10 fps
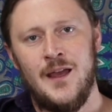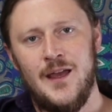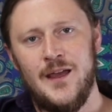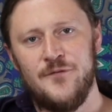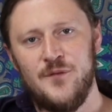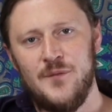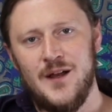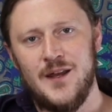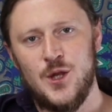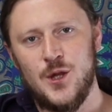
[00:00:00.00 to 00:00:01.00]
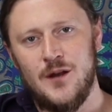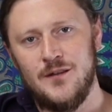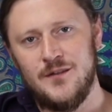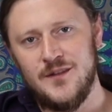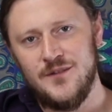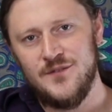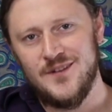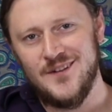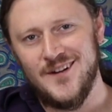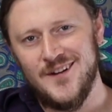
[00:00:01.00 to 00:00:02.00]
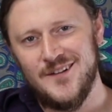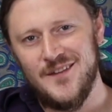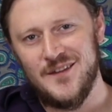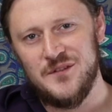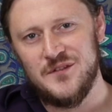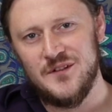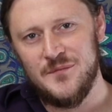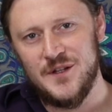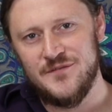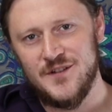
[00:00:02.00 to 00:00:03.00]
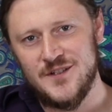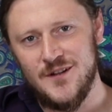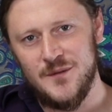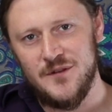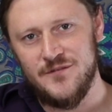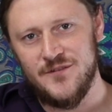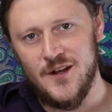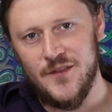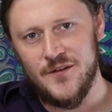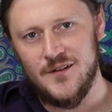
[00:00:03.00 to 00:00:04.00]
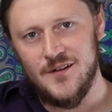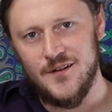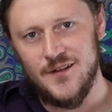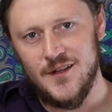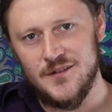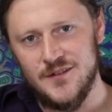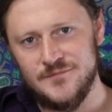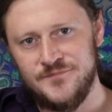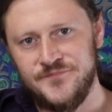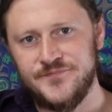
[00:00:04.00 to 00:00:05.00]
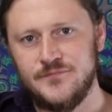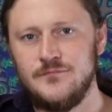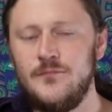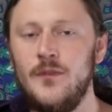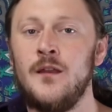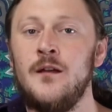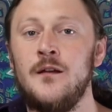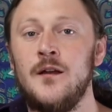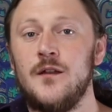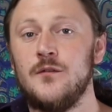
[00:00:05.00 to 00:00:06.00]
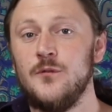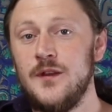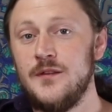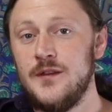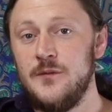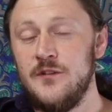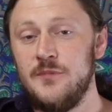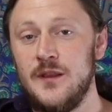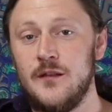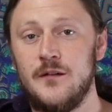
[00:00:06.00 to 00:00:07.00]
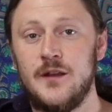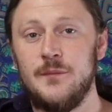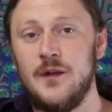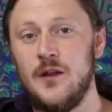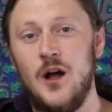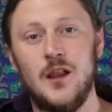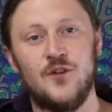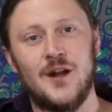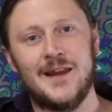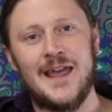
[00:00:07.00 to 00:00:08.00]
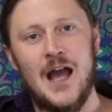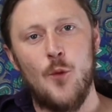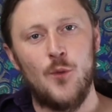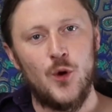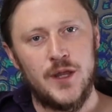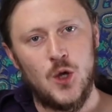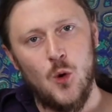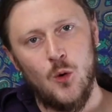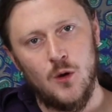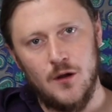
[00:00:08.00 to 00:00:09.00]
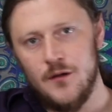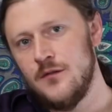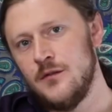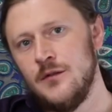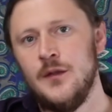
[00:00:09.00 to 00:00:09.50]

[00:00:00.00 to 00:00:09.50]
Hey everybody, Charlie Stevens here. Thank you so much for joining me for another guitar lesson. So recently we've been learning about all of our cowboy chords,